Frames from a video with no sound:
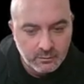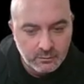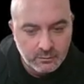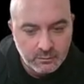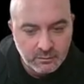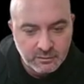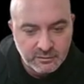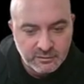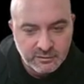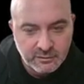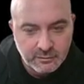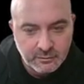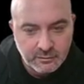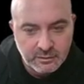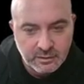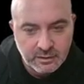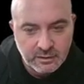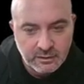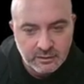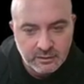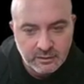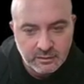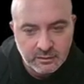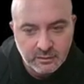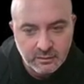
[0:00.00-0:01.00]
What's going
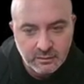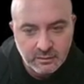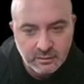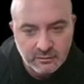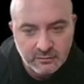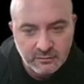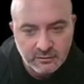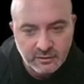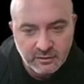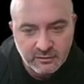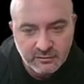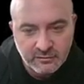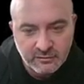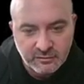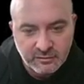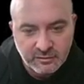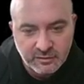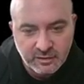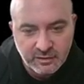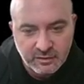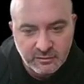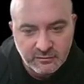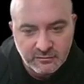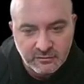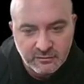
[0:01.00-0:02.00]
on here? Andrasfi's
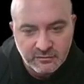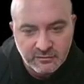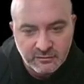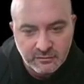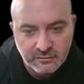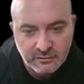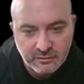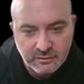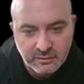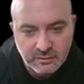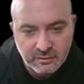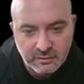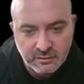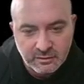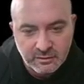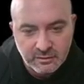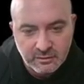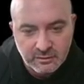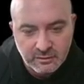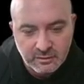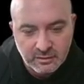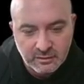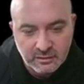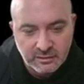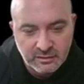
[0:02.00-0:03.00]
kind of just doing I
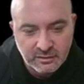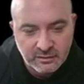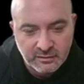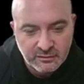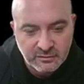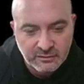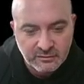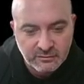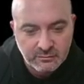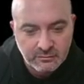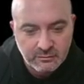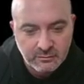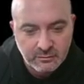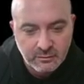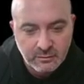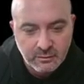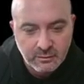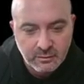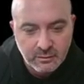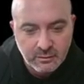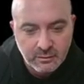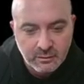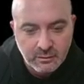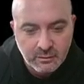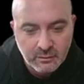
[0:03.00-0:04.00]
guess,
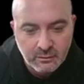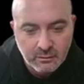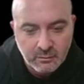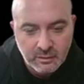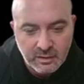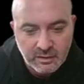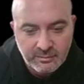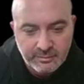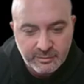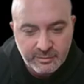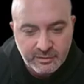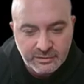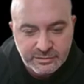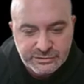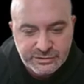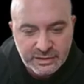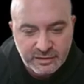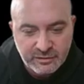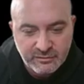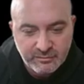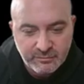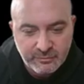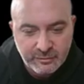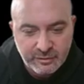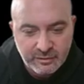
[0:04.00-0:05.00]
weapon
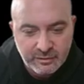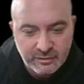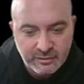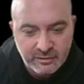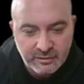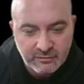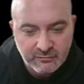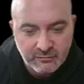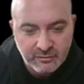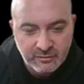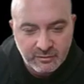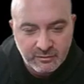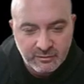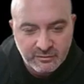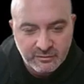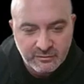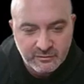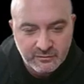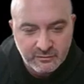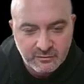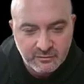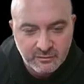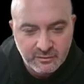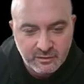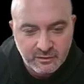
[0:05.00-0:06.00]
adjustment. Never hurts to
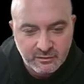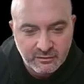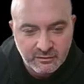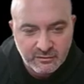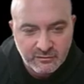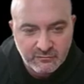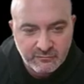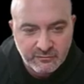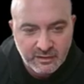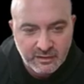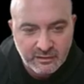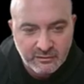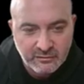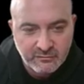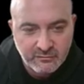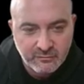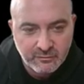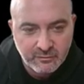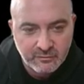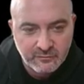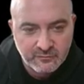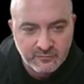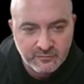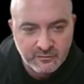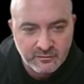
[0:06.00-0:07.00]
do that. Let's fast
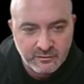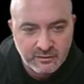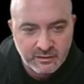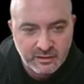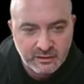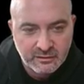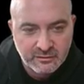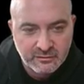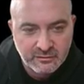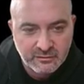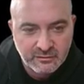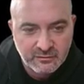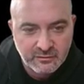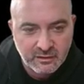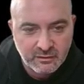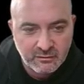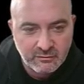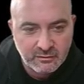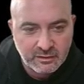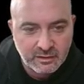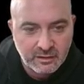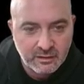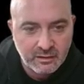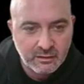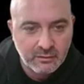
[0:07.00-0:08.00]
forward to the next. There we
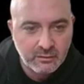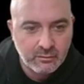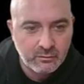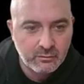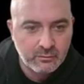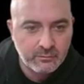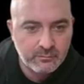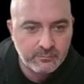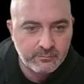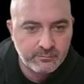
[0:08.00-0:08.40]
go.